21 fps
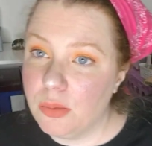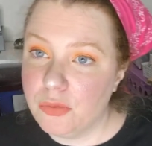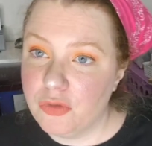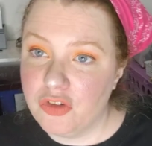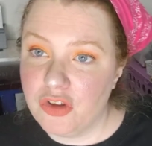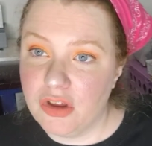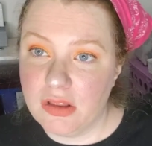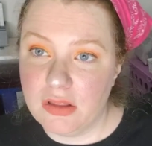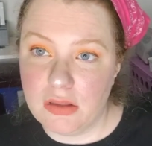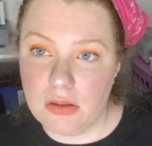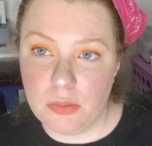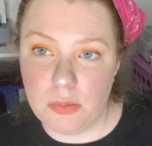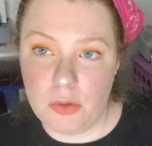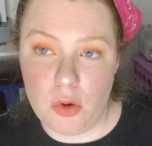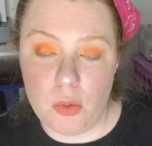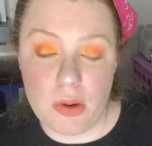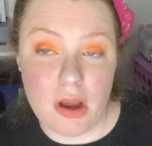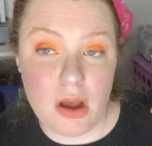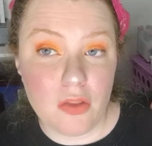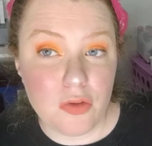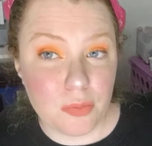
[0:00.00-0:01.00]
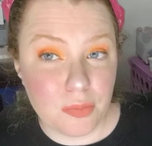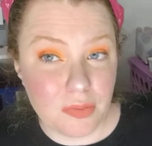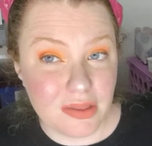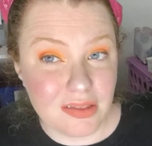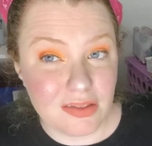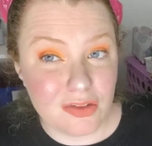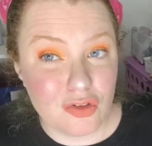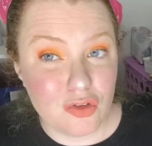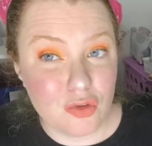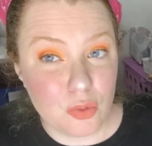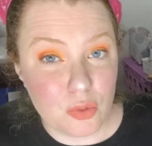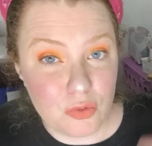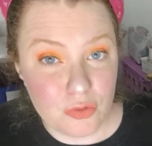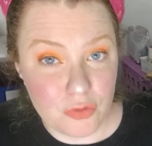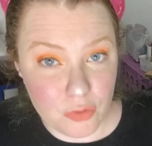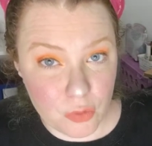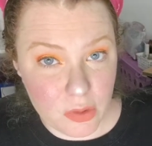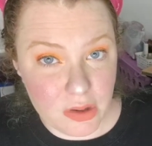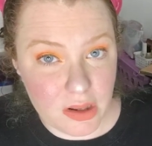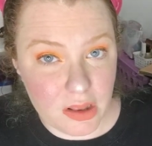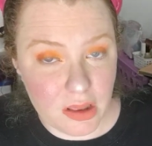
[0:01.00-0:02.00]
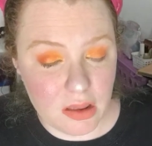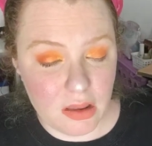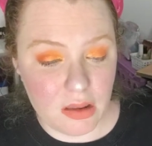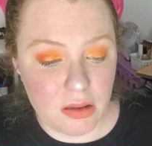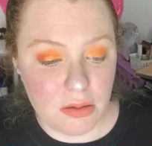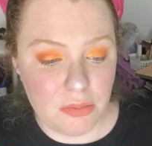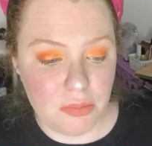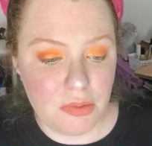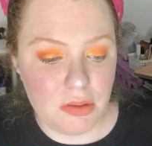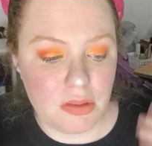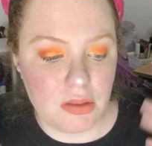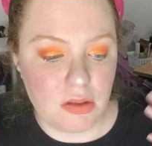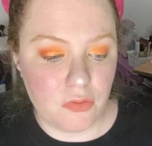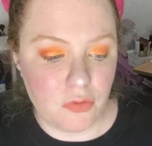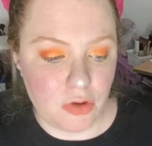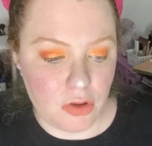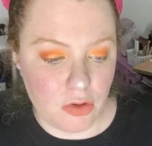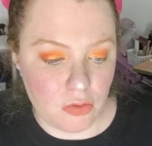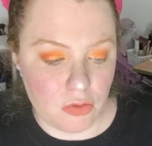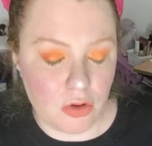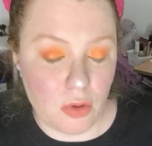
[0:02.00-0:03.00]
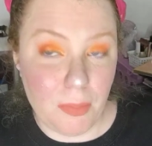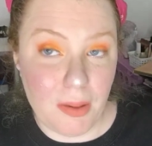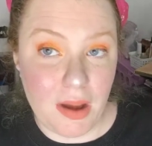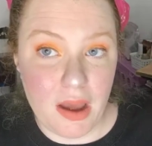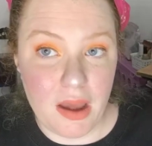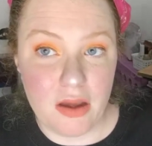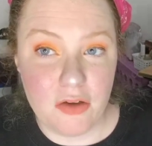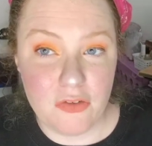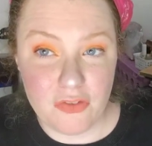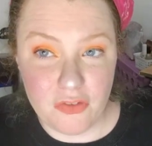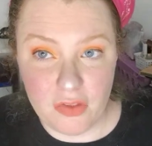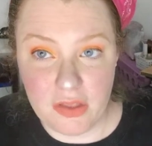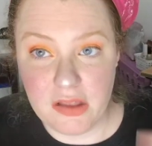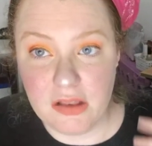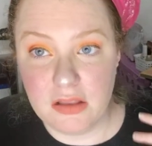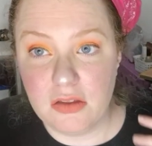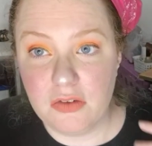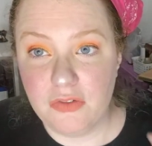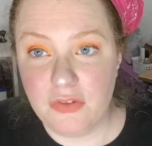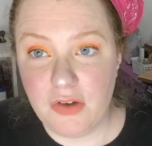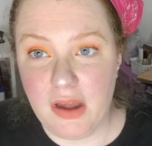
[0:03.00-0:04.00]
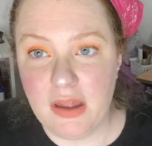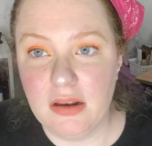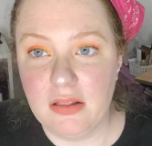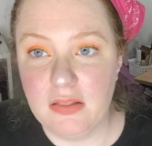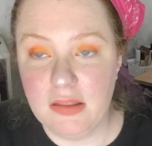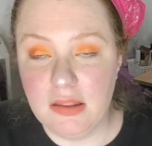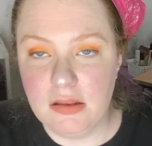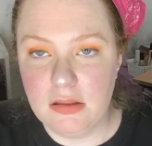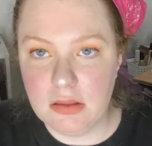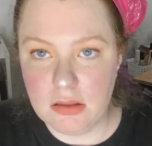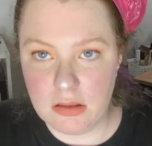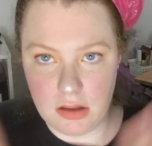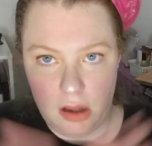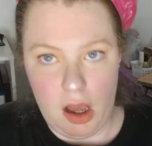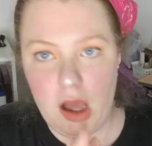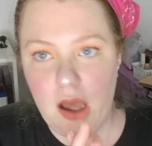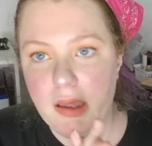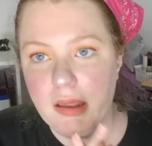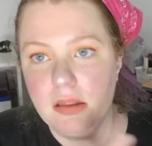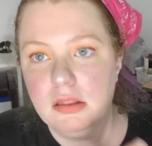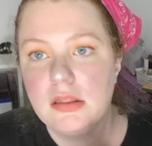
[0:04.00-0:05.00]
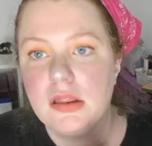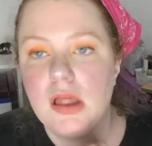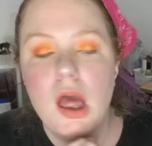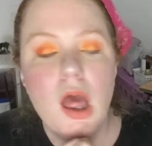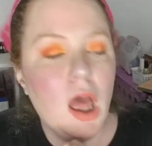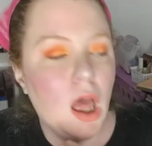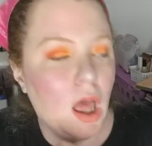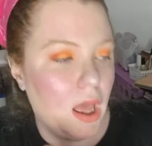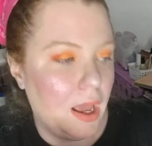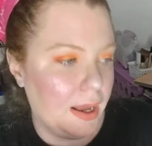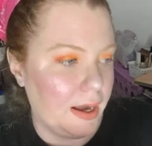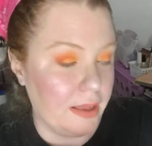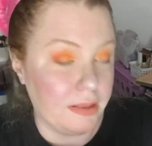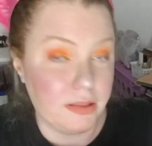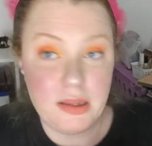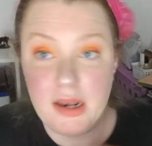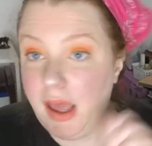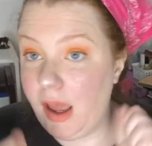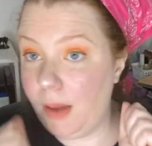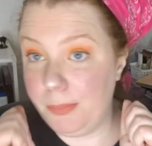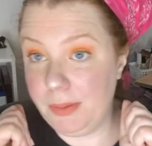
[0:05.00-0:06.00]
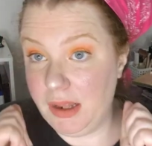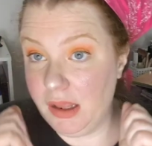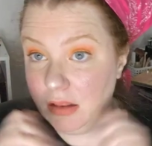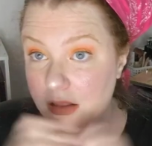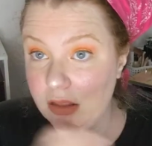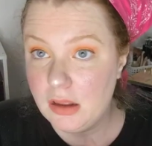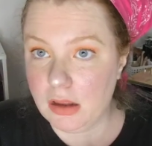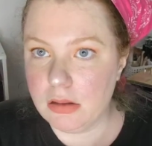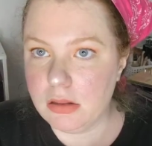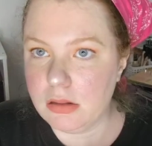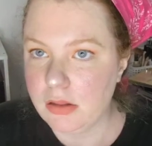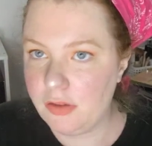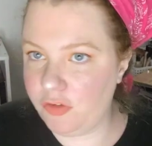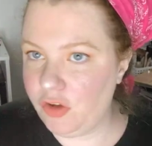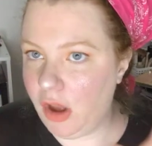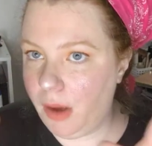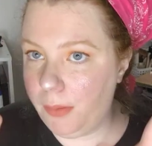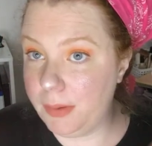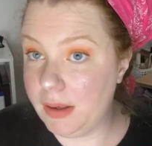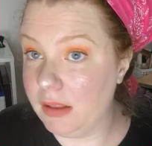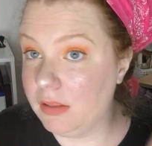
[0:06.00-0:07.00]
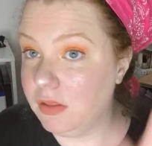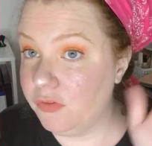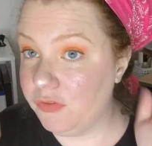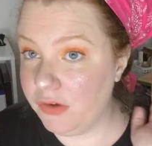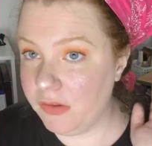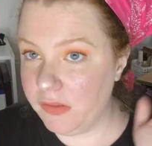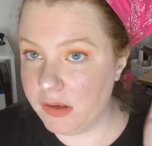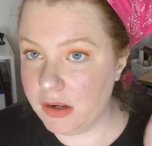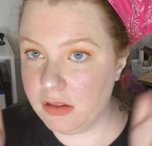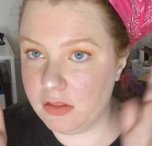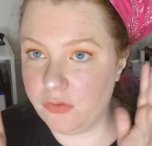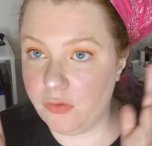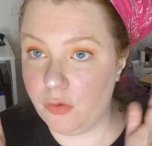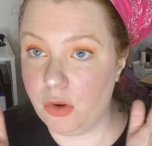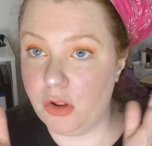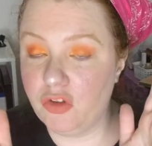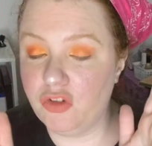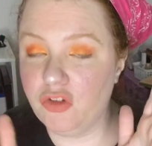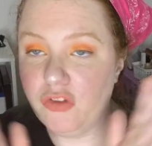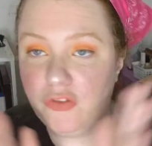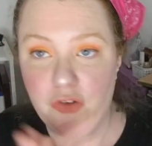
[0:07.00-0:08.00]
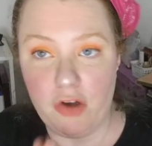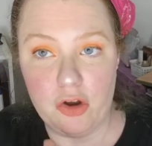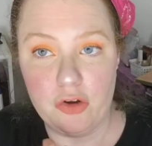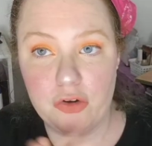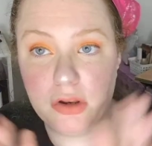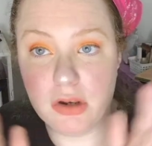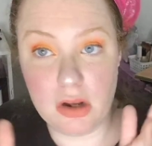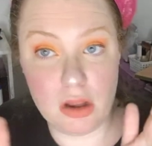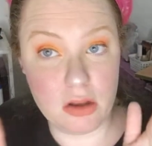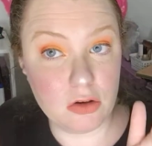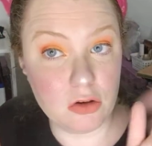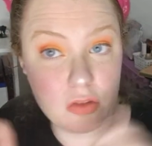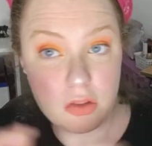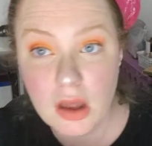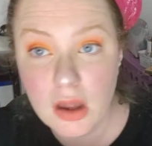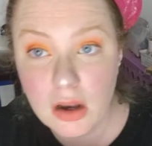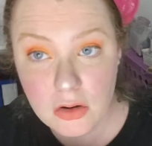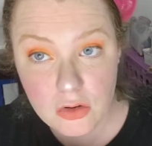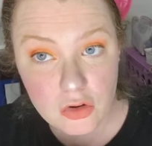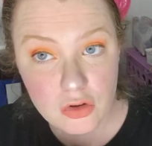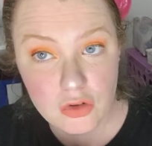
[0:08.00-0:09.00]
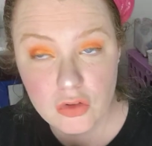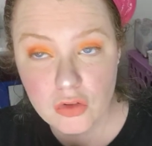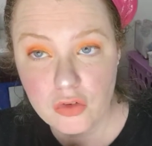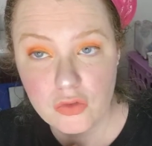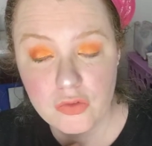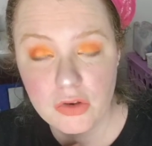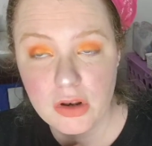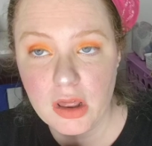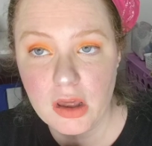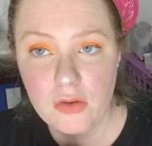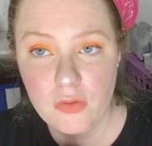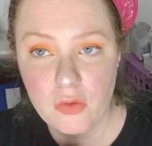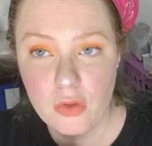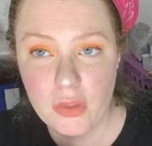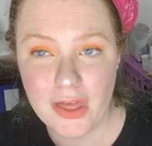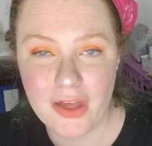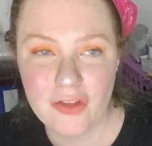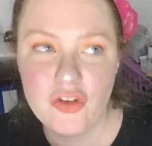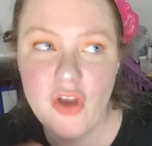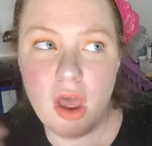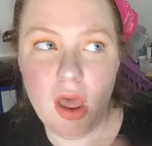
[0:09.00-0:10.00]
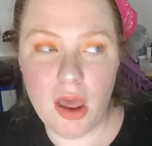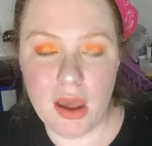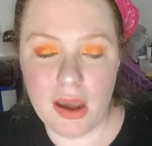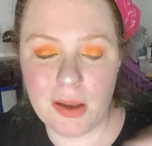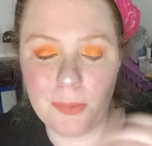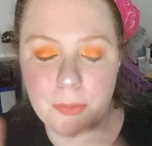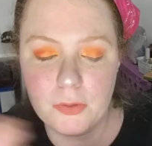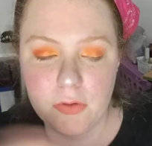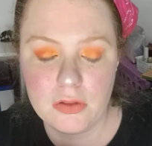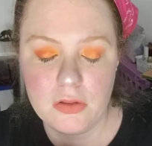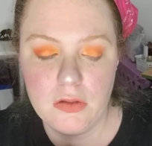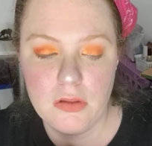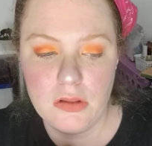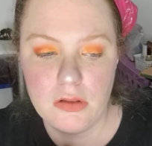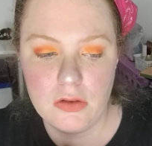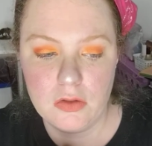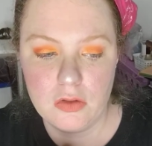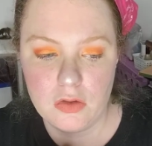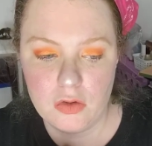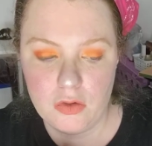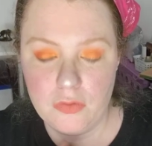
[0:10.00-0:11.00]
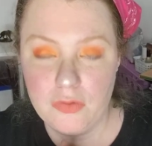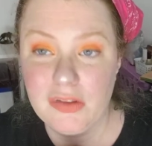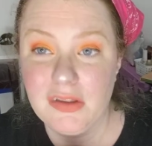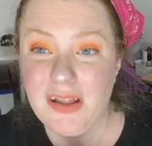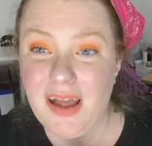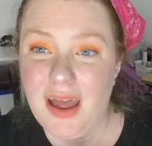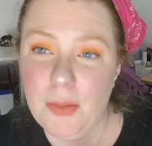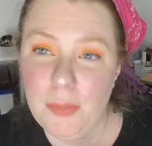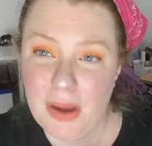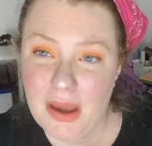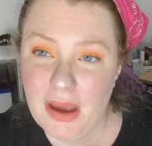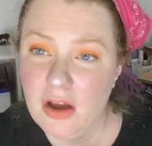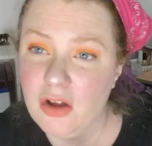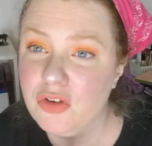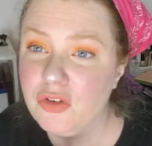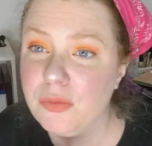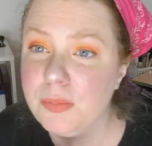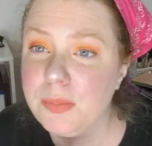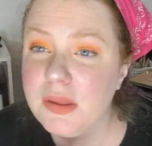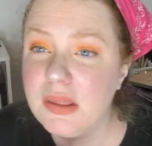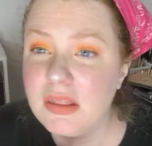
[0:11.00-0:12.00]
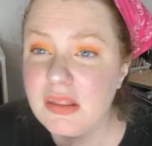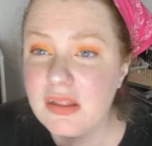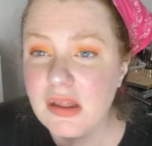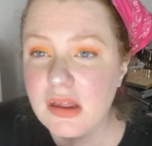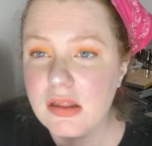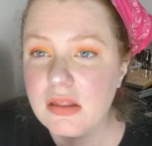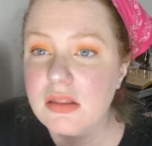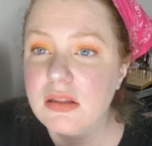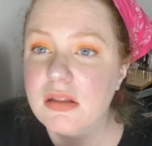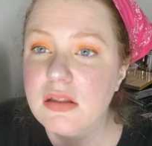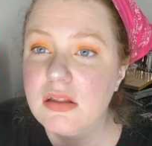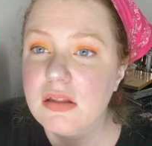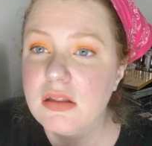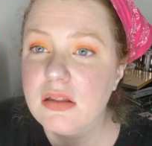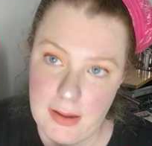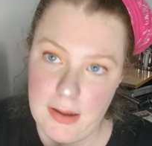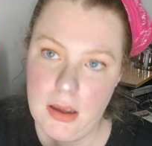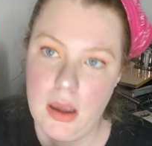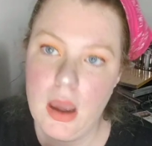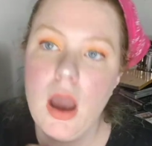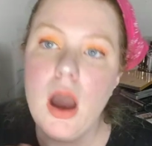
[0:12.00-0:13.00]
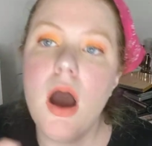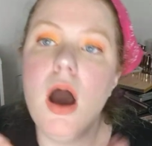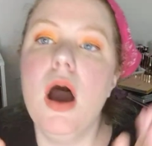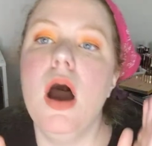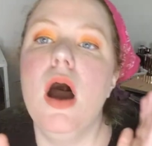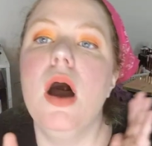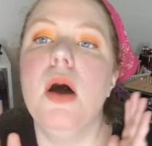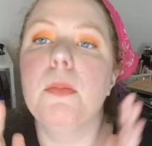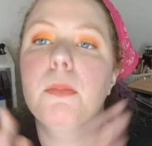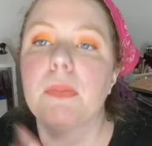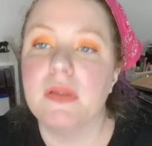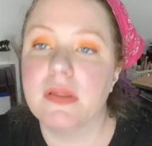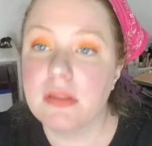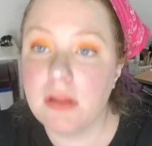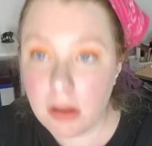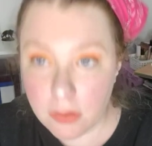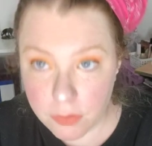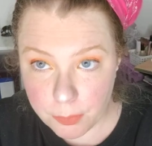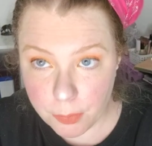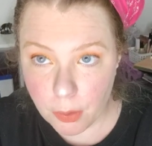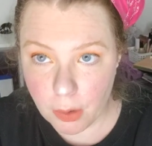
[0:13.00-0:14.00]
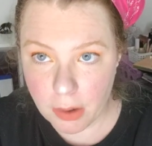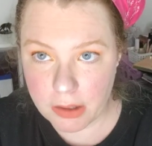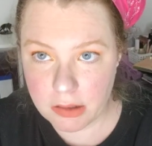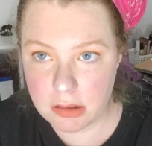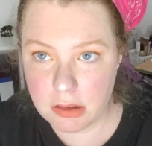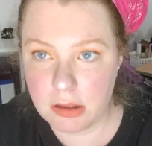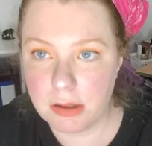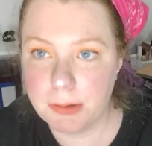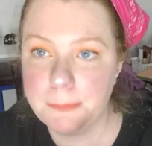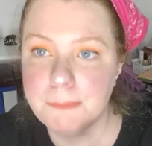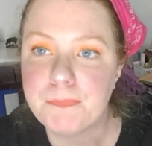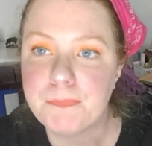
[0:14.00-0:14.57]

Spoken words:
She ends up going other places to avoid him. Several years go by. Flint finally dies. And I did a happy dance. Like, such a happy dance. He finally dies of old age. The fucker did not deserve to die of old age. He personally deserved to die by 100 bee stings to the dick. But that's not the point.